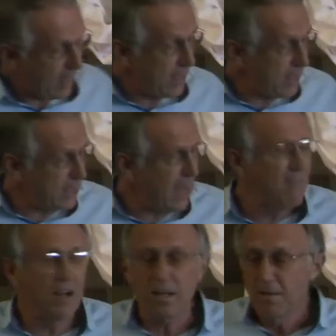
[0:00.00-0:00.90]
I
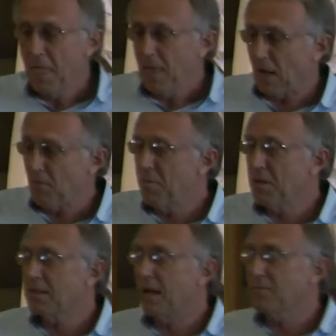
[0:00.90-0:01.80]
discovered that
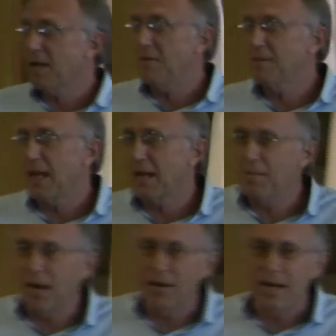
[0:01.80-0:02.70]
women sometimes take
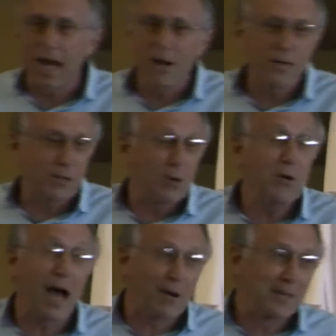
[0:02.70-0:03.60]
about an hour,
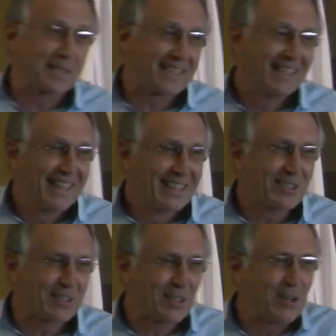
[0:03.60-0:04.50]
two hours
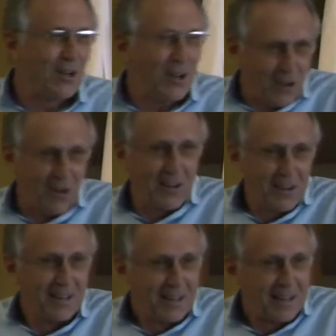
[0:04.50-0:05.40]
to
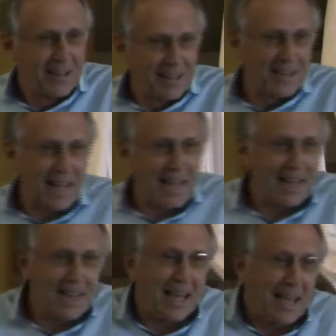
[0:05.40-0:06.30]
look
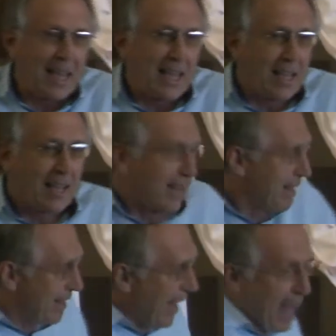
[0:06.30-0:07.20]
like they,
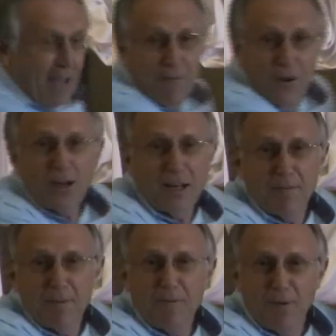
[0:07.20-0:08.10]
they have
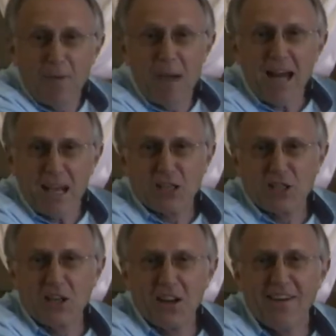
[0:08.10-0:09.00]
looked before
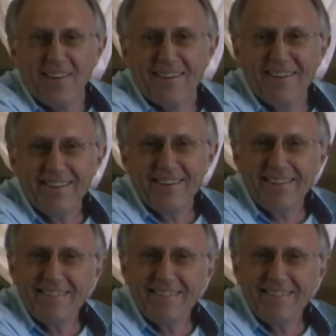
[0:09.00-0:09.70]
marriage, you know.